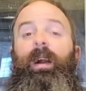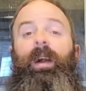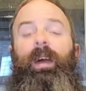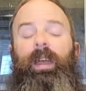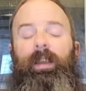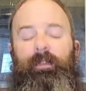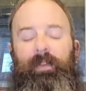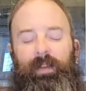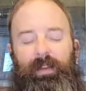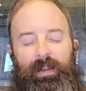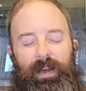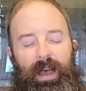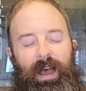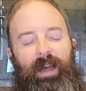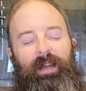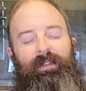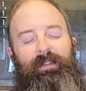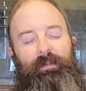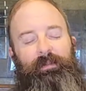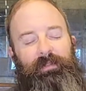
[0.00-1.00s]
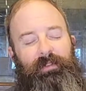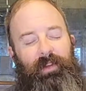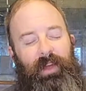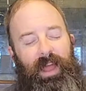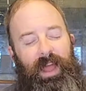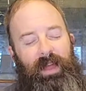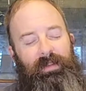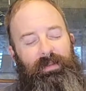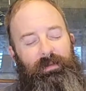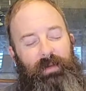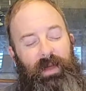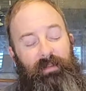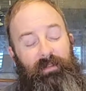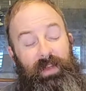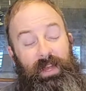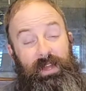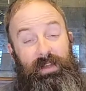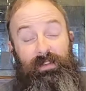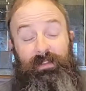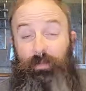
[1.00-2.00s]
if you're not subscribed to my
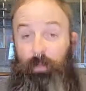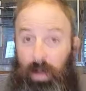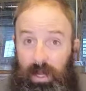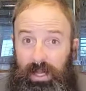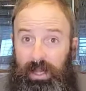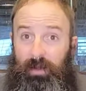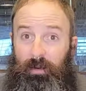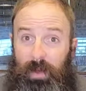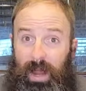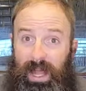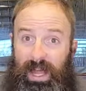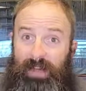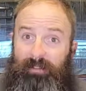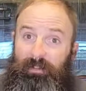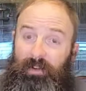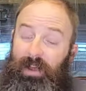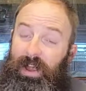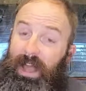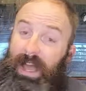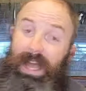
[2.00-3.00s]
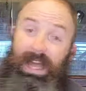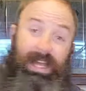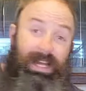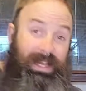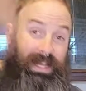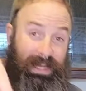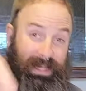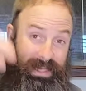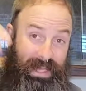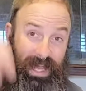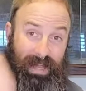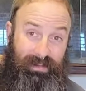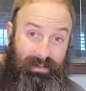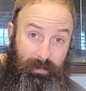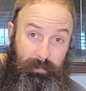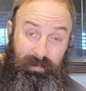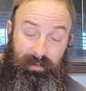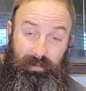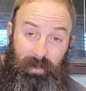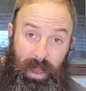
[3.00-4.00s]
videos, what are you waiting for? Click that
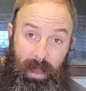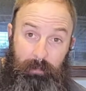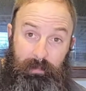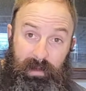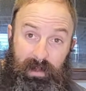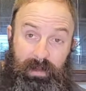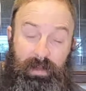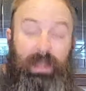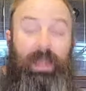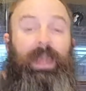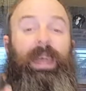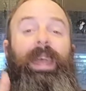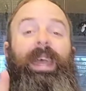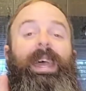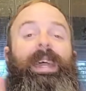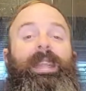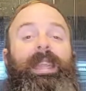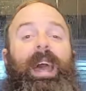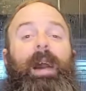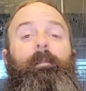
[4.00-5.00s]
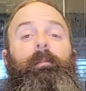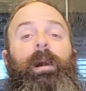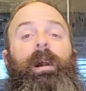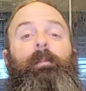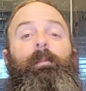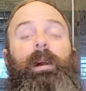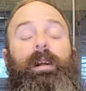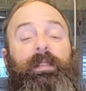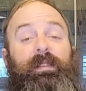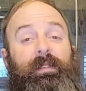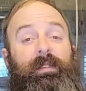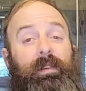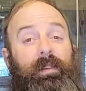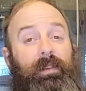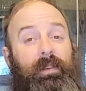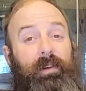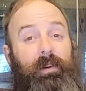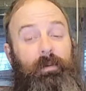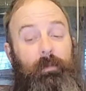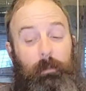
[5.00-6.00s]
subscribe button, hit that bell button so you
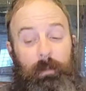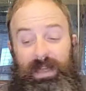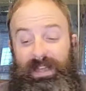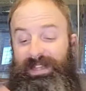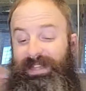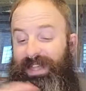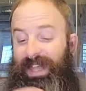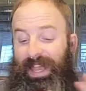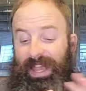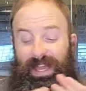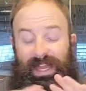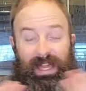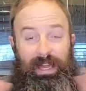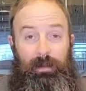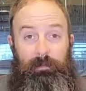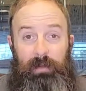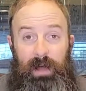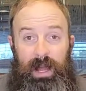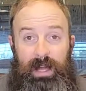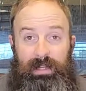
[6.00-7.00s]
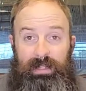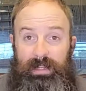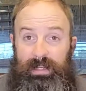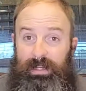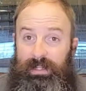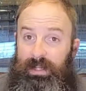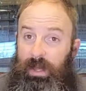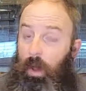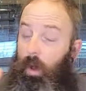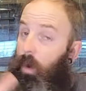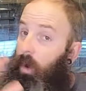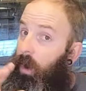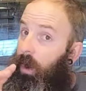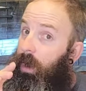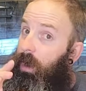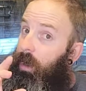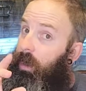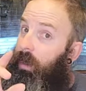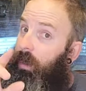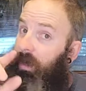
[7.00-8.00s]
don't miss any unboxings
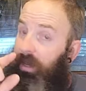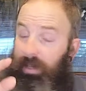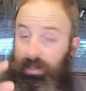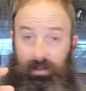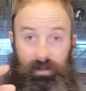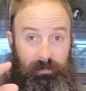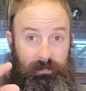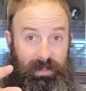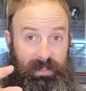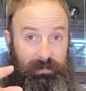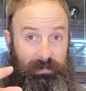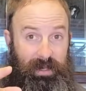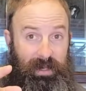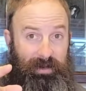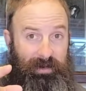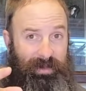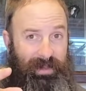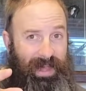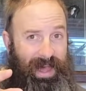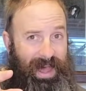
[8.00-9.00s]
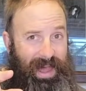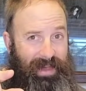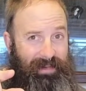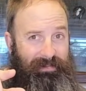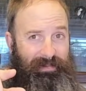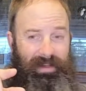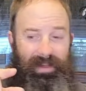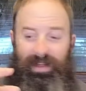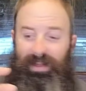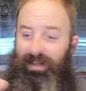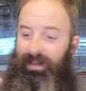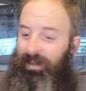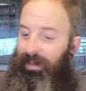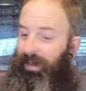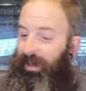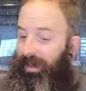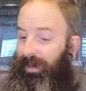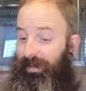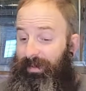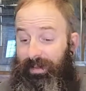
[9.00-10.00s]
or you don't miss me going live.
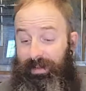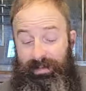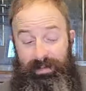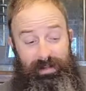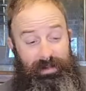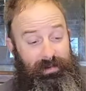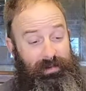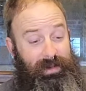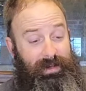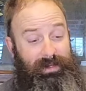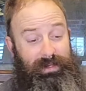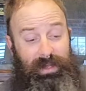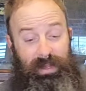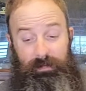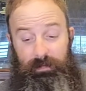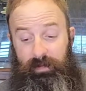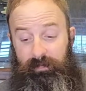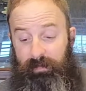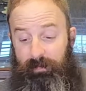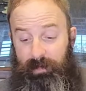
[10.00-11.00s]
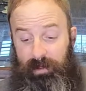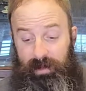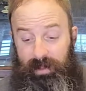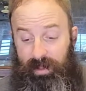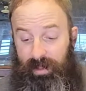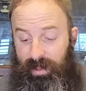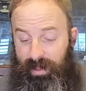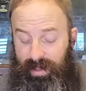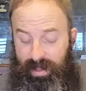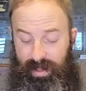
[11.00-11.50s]
And until next time, everybody,